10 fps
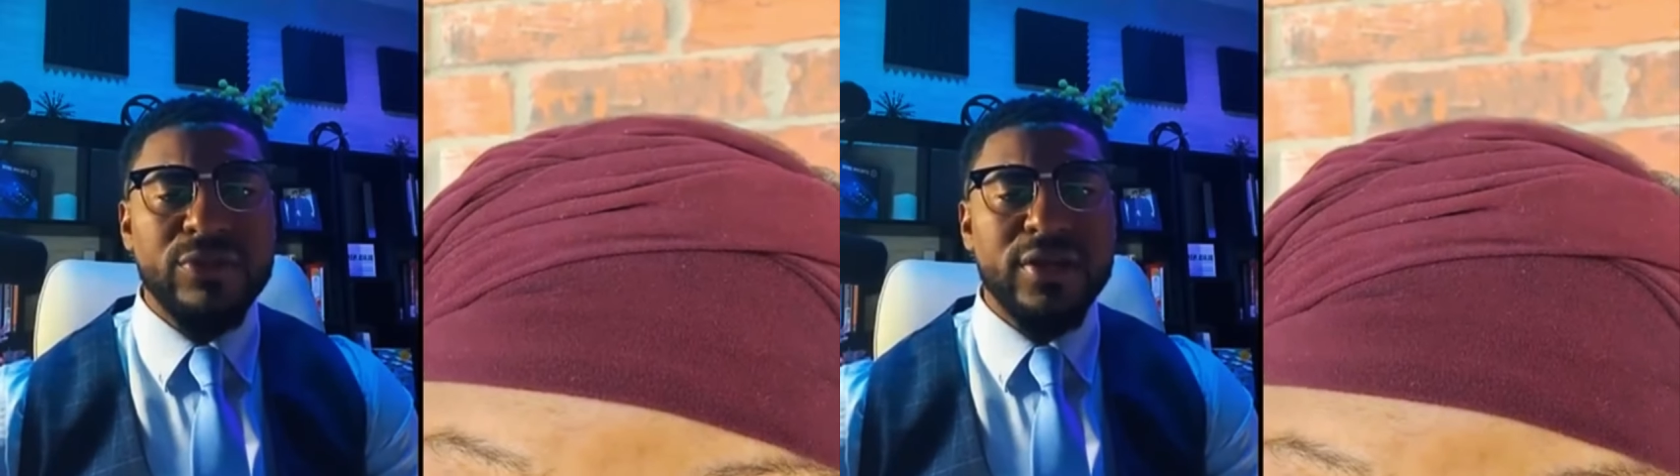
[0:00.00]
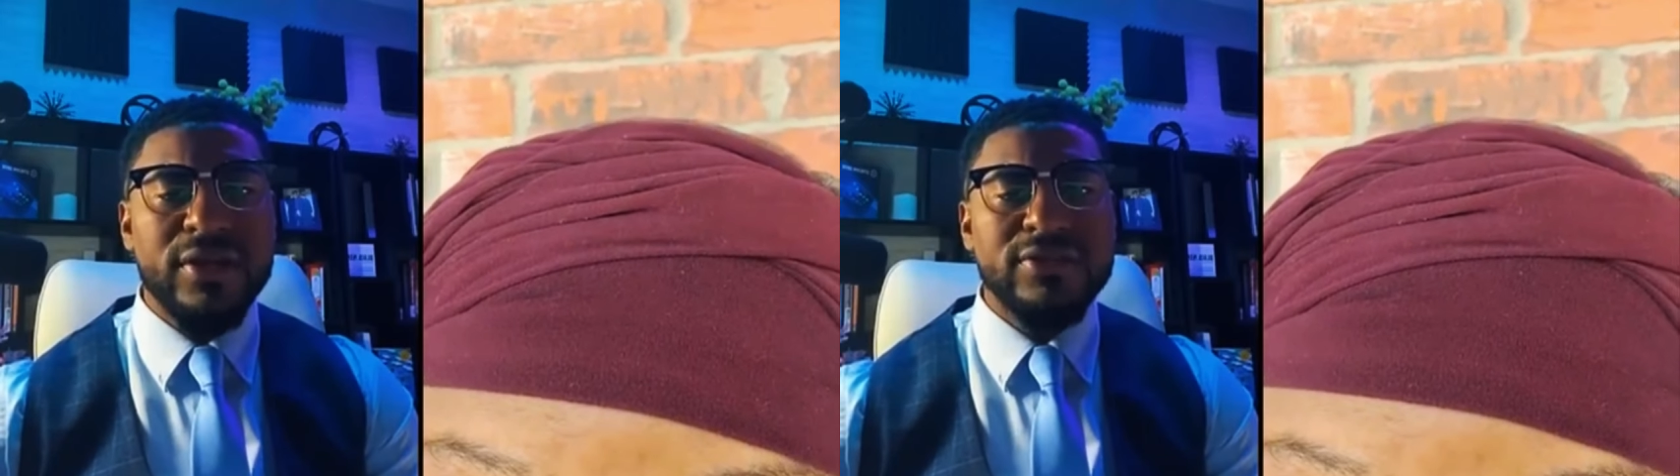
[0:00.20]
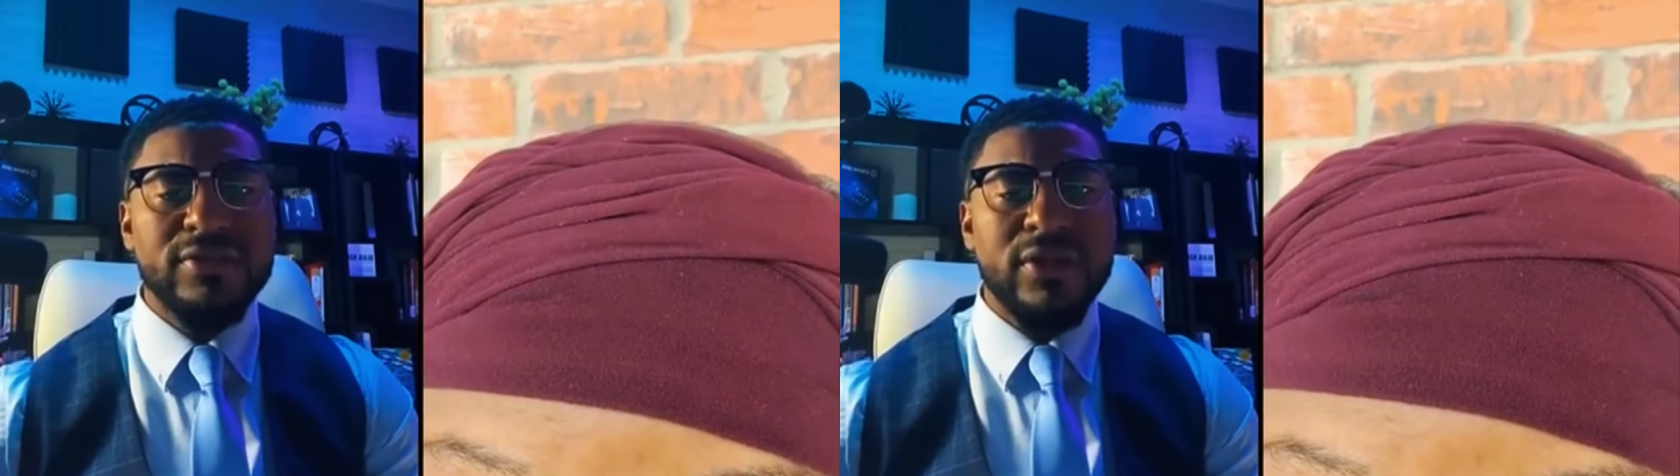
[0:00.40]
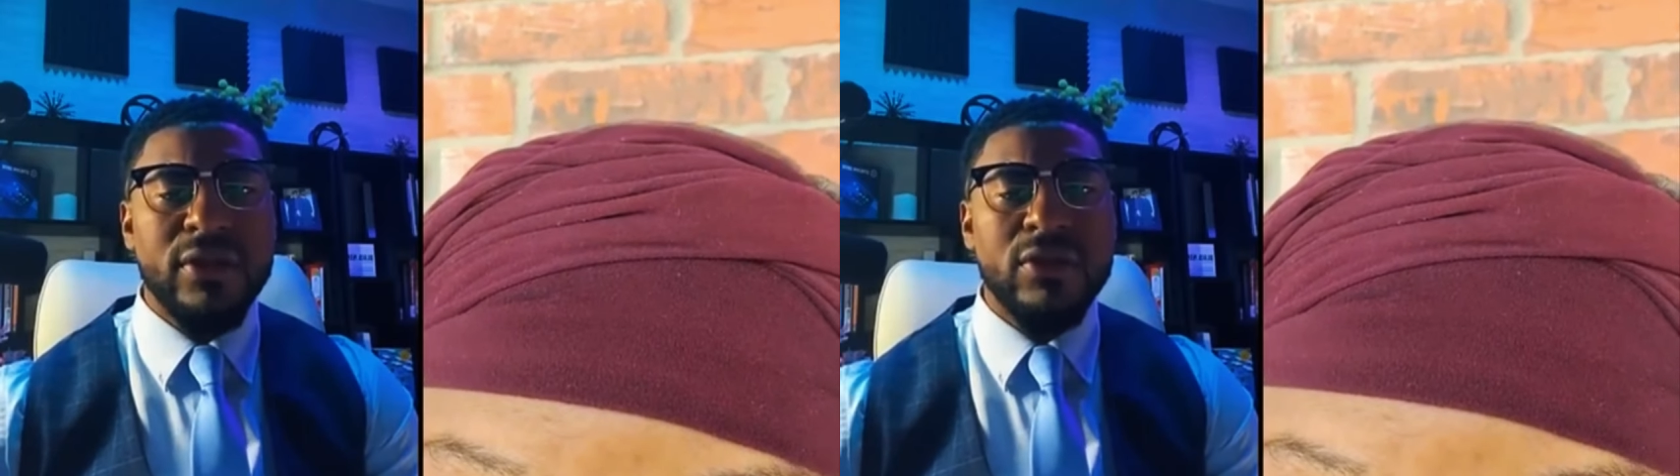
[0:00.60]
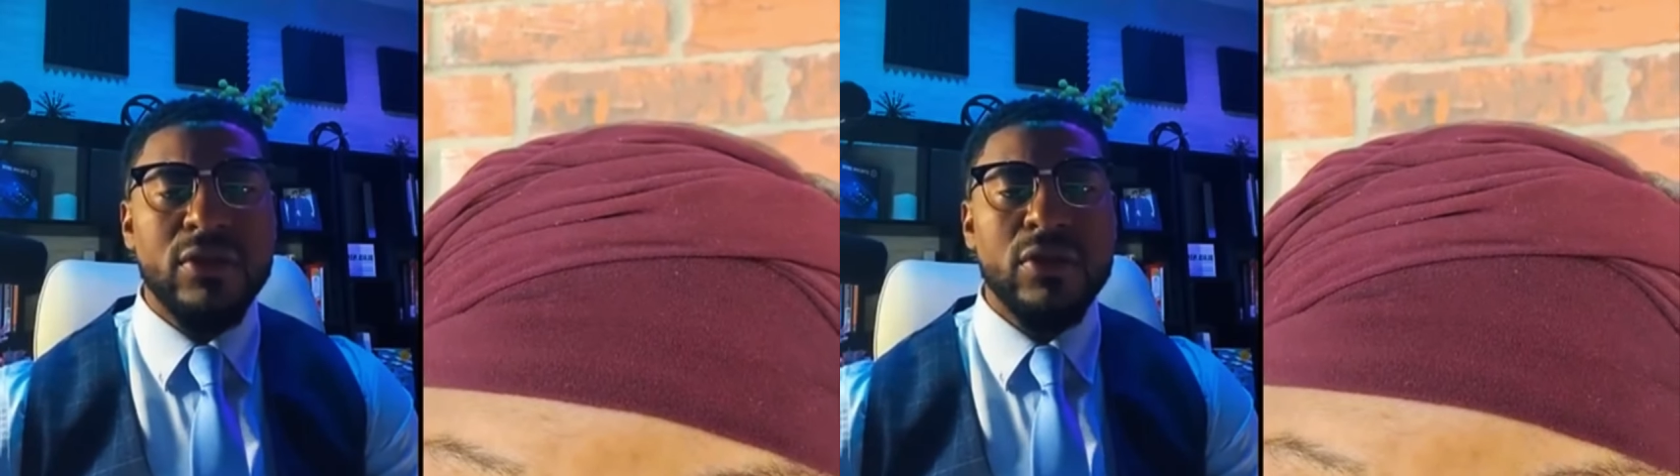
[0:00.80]
because
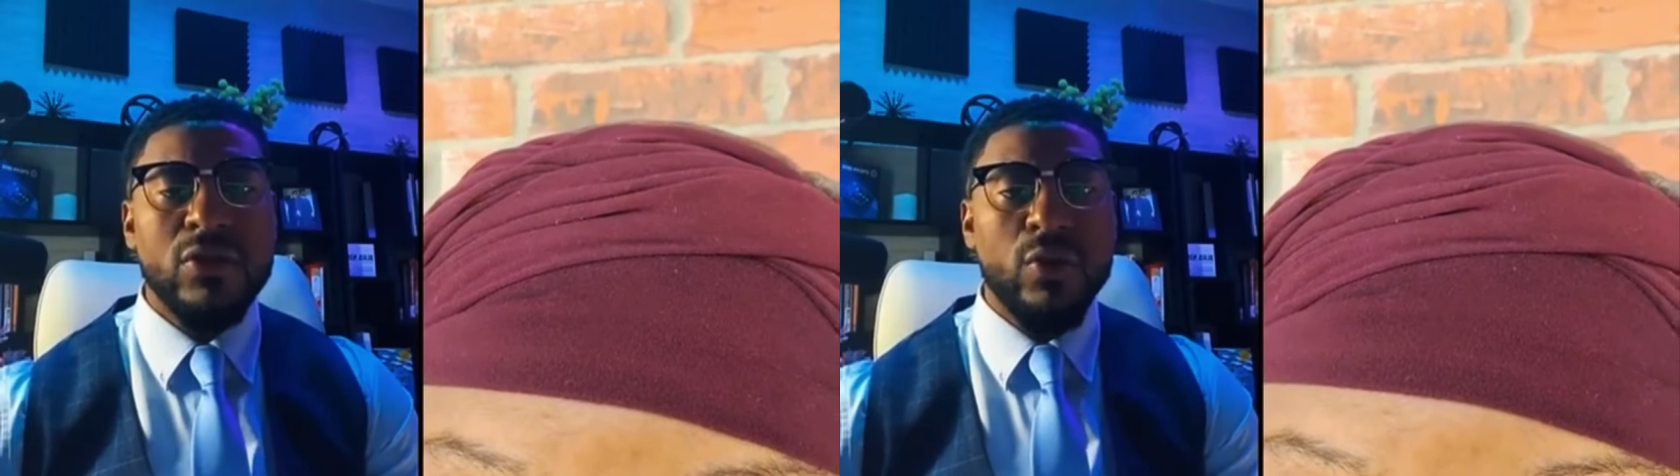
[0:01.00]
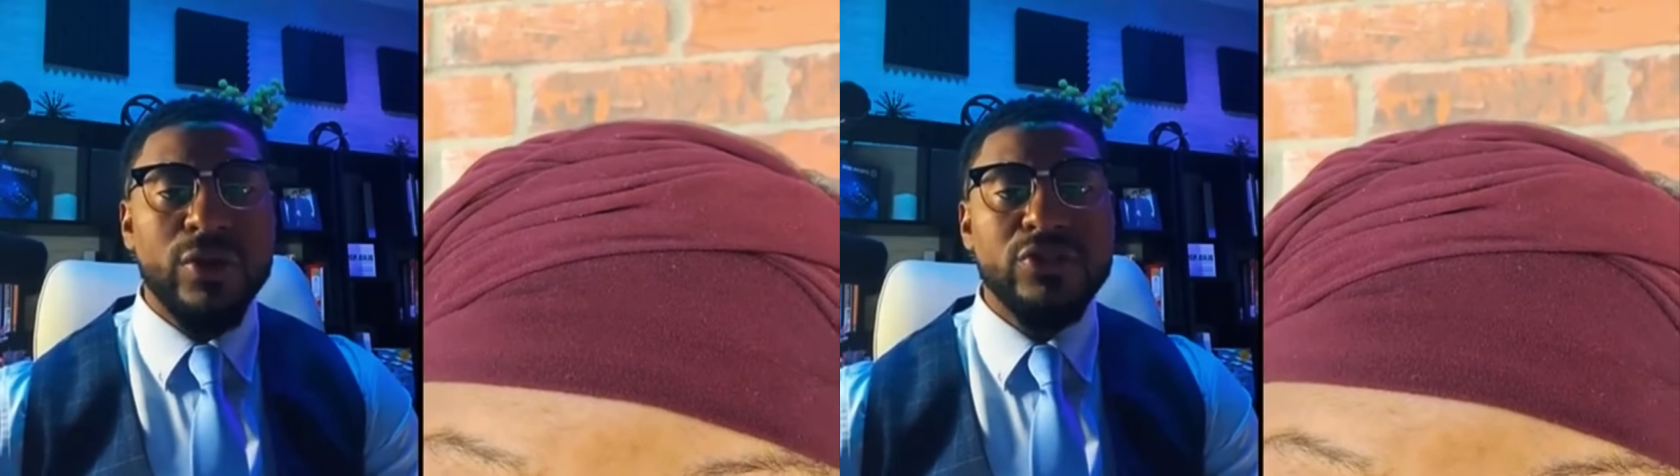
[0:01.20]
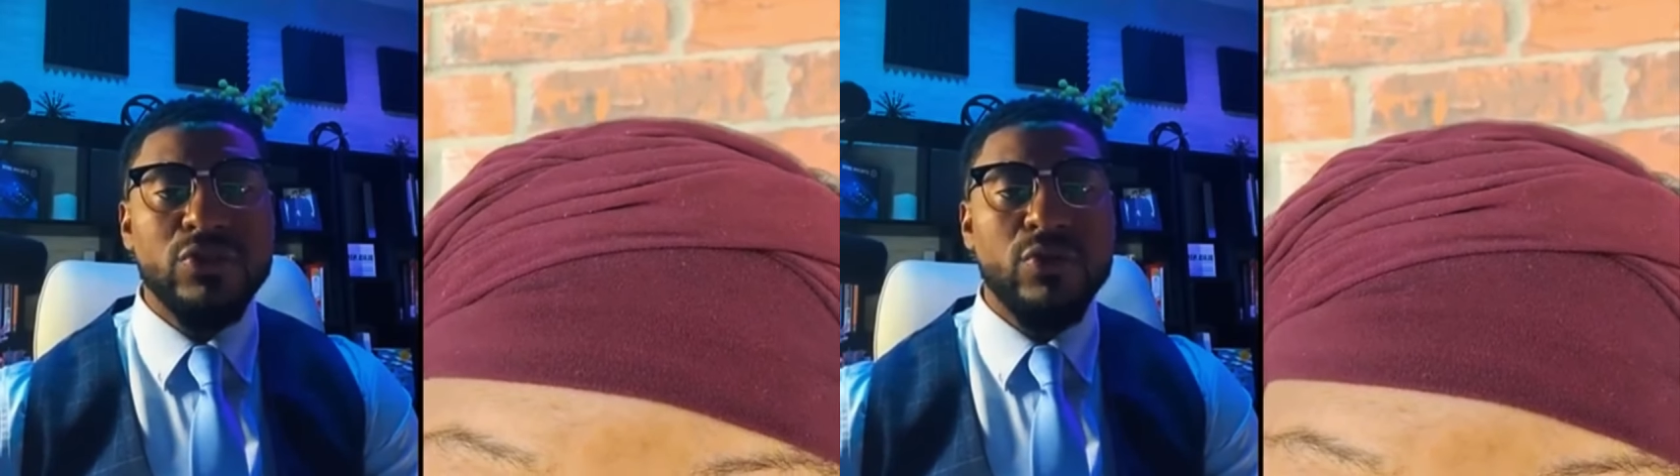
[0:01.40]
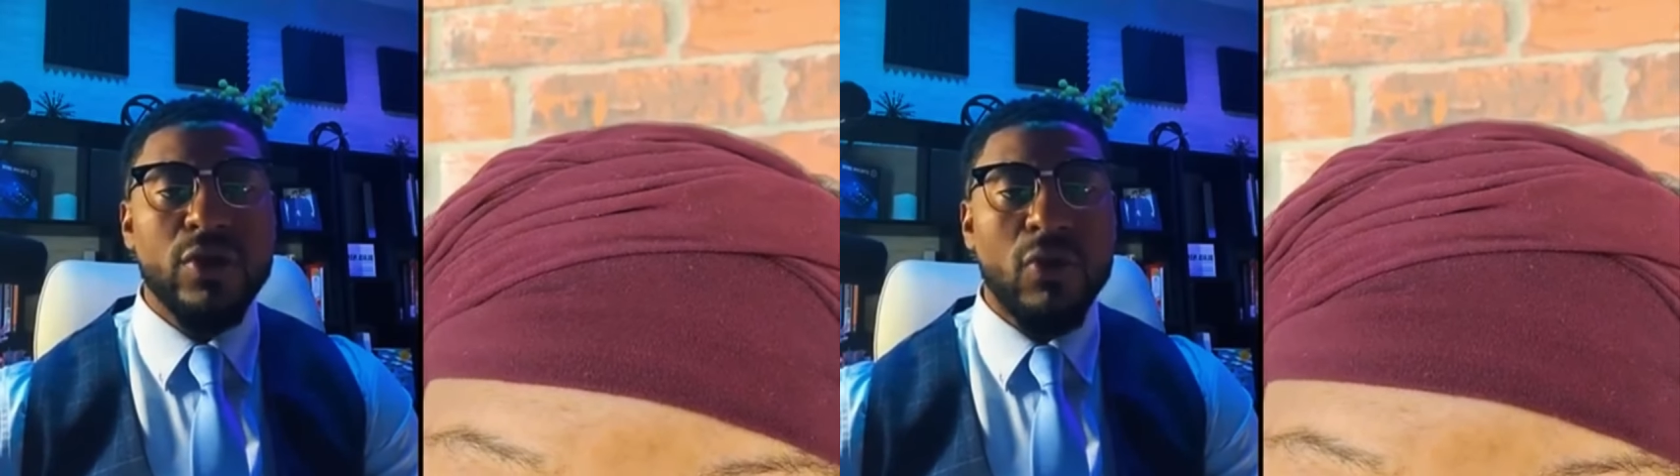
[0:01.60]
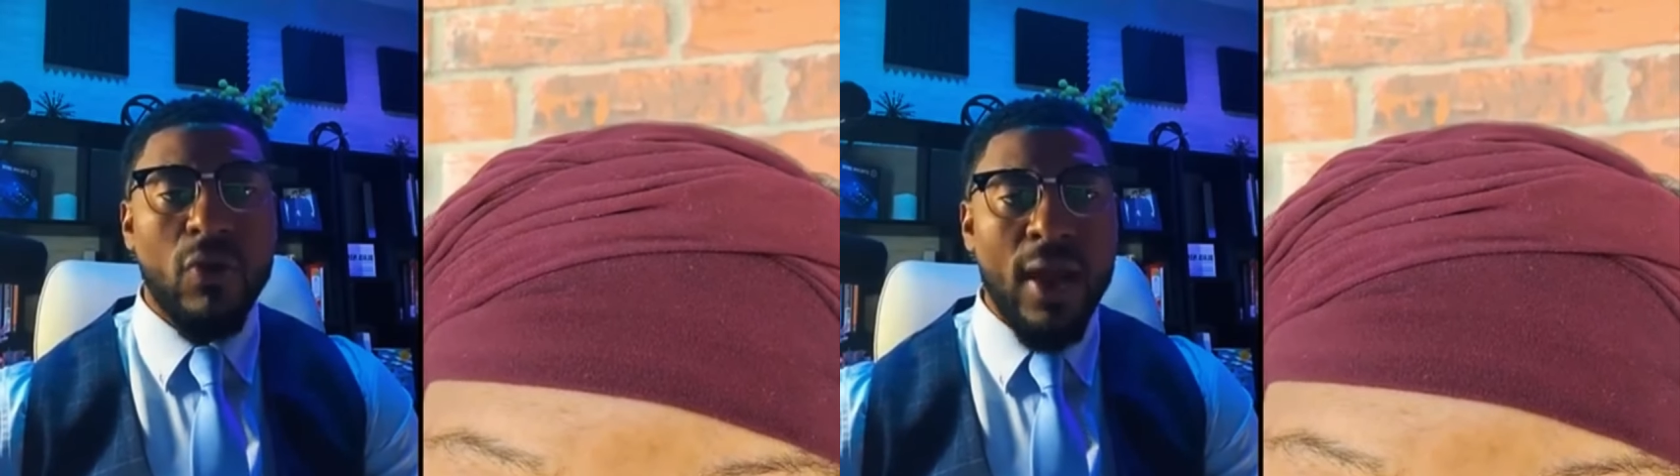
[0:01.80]
they're going to
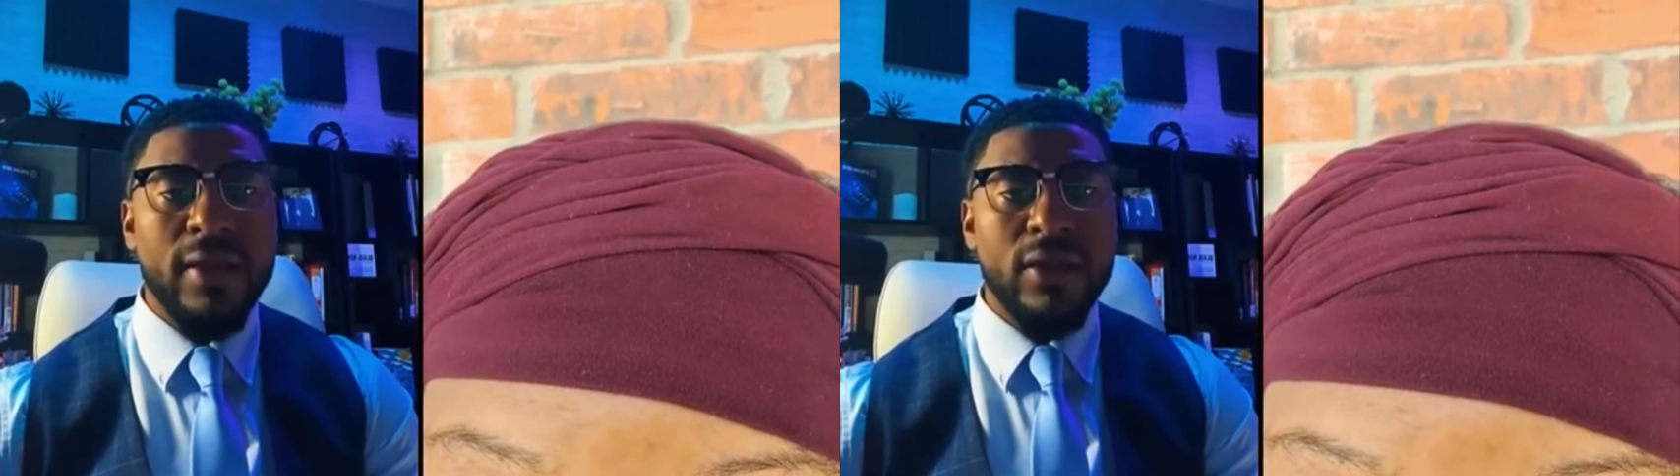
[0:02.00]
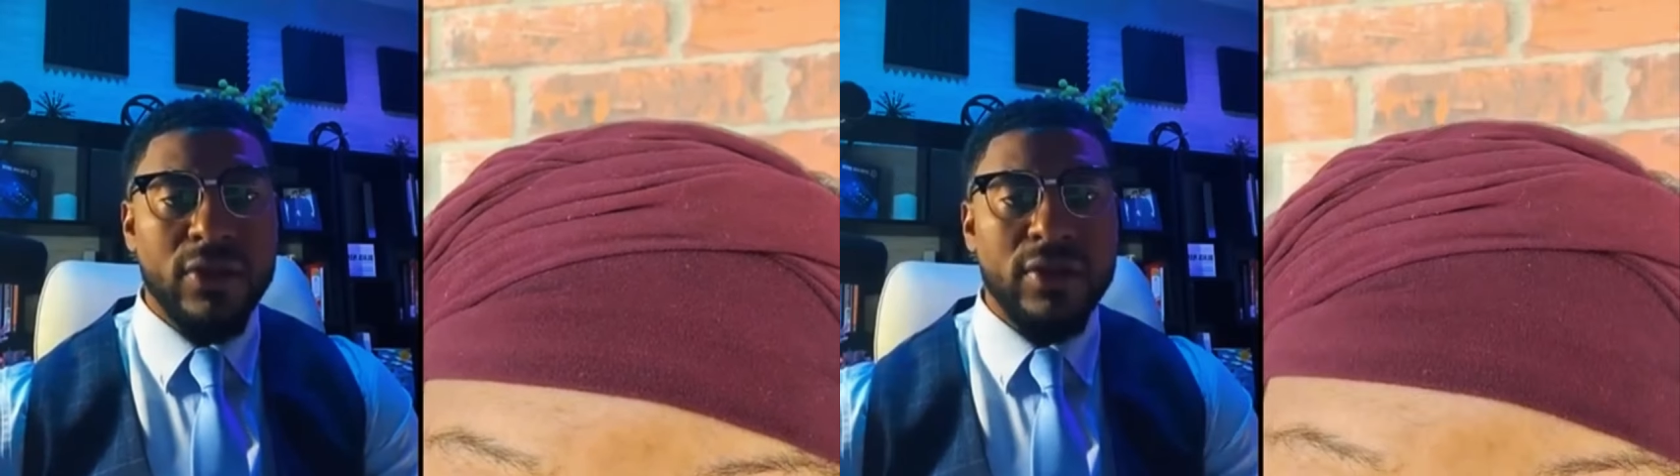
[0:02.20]
require